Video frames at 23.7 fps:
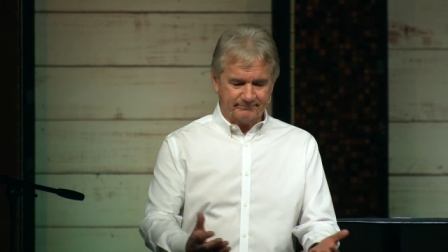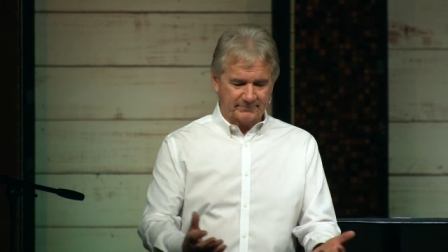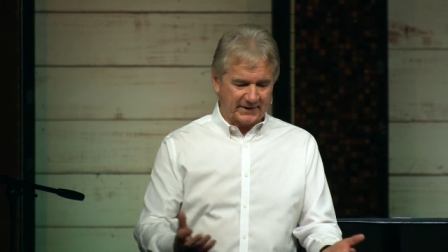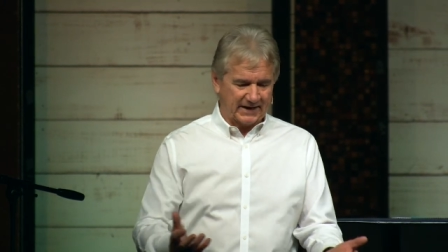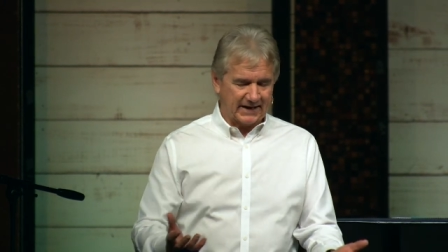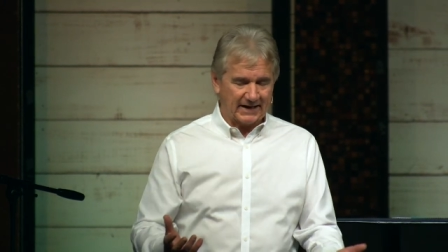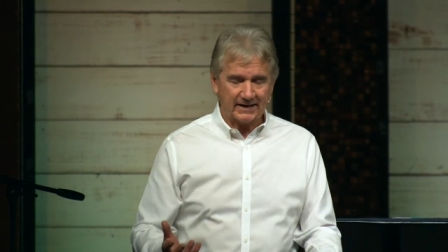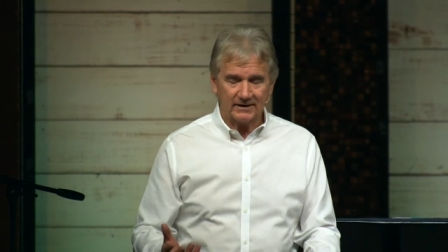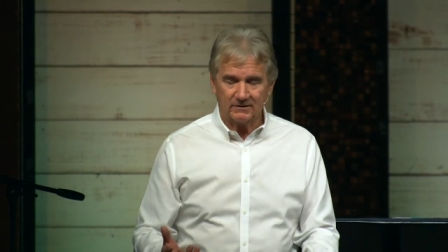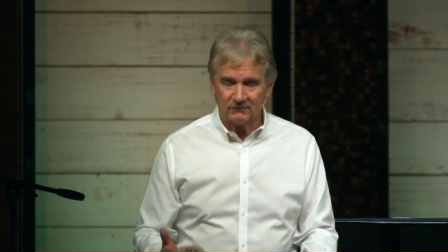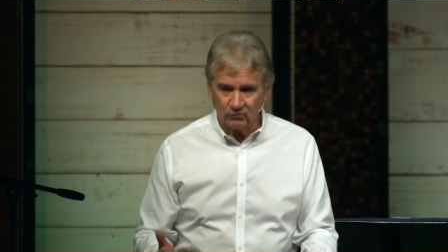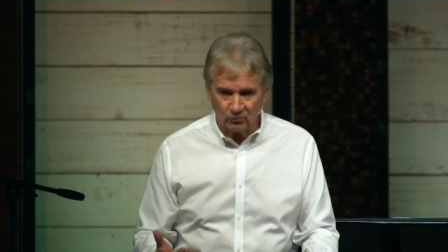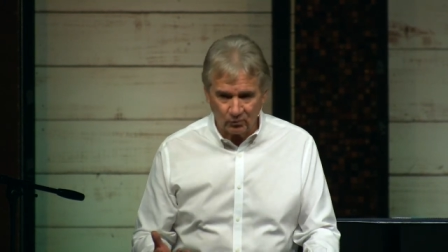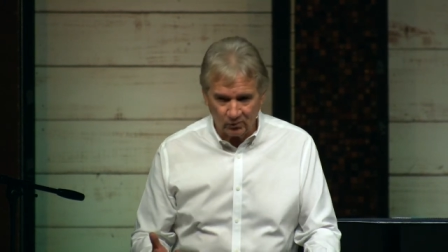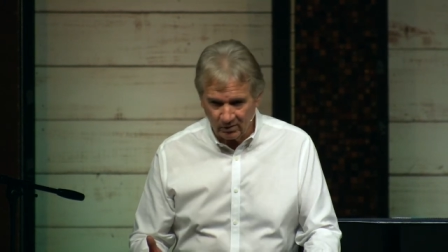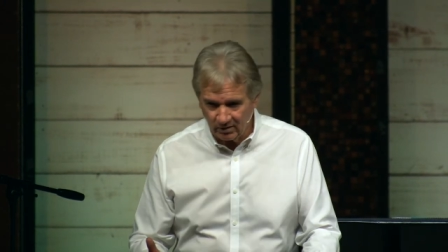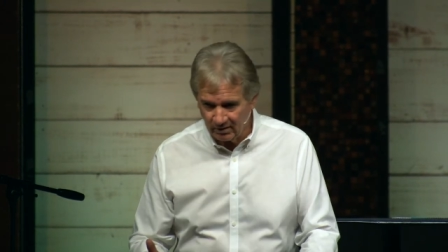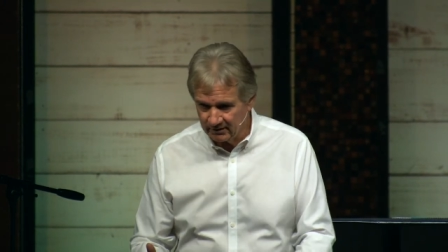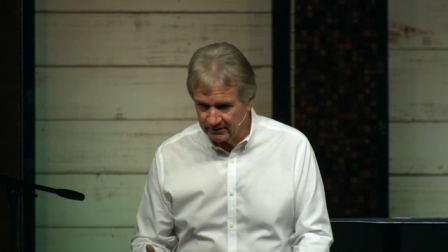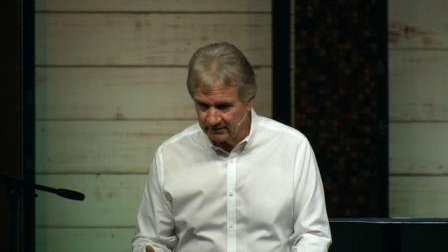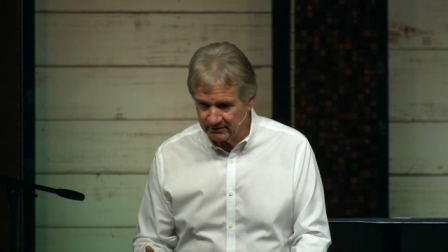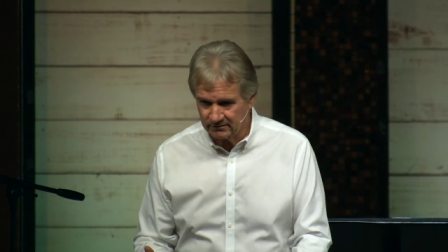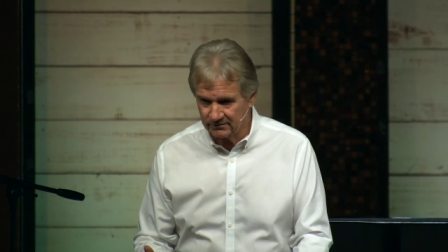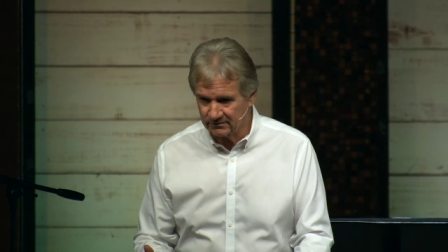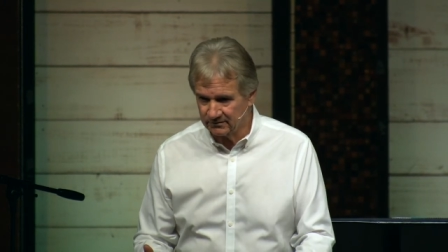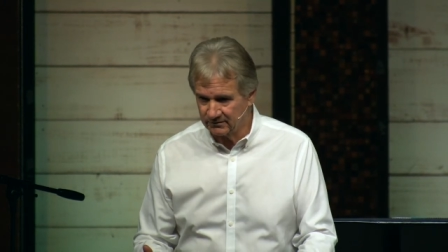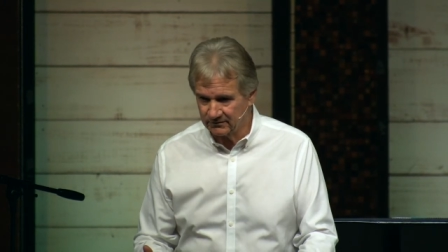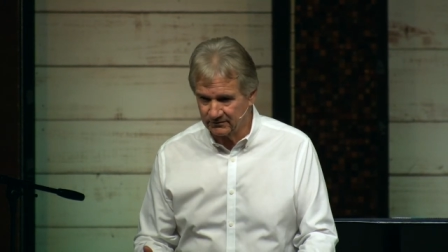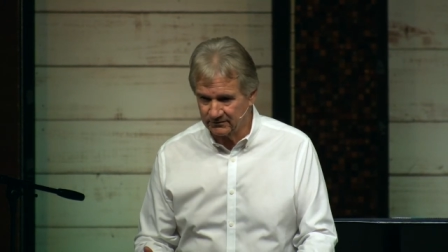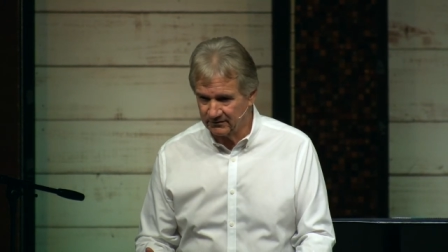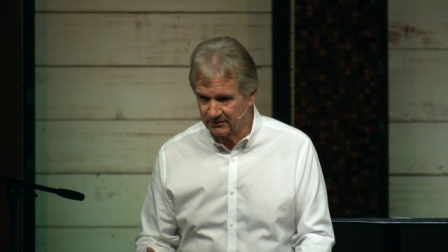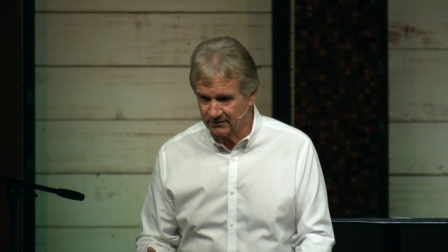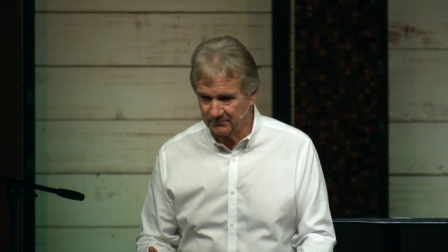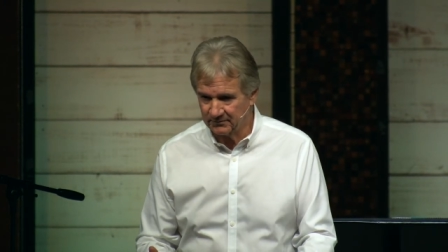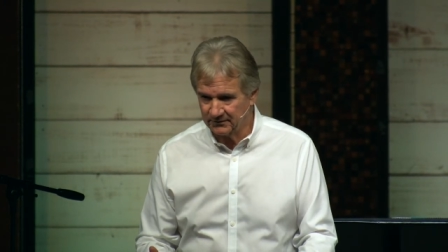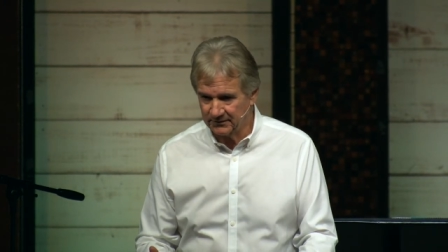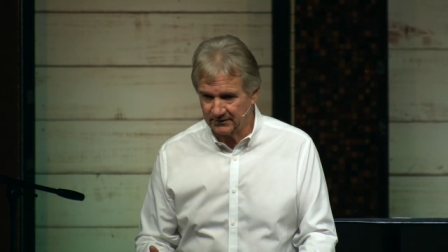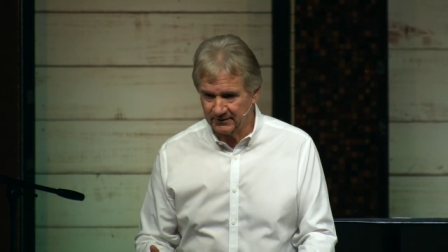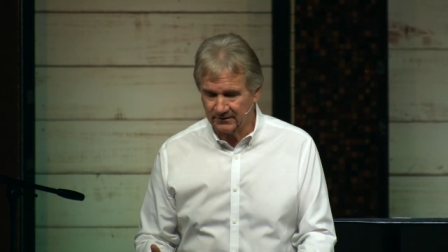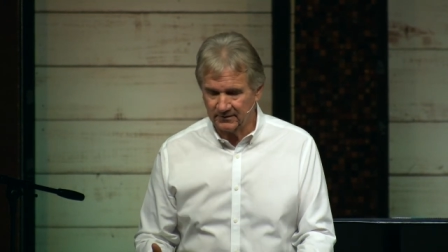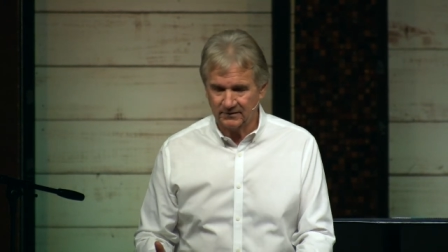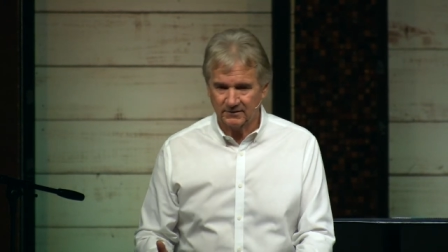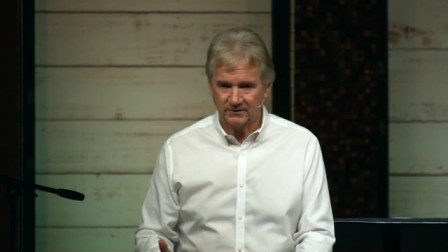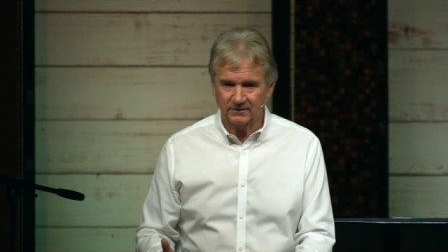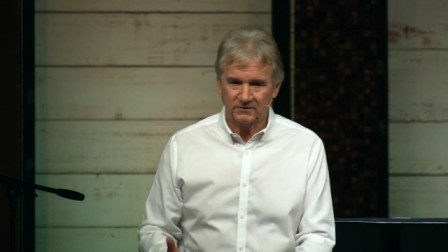pan of water or something?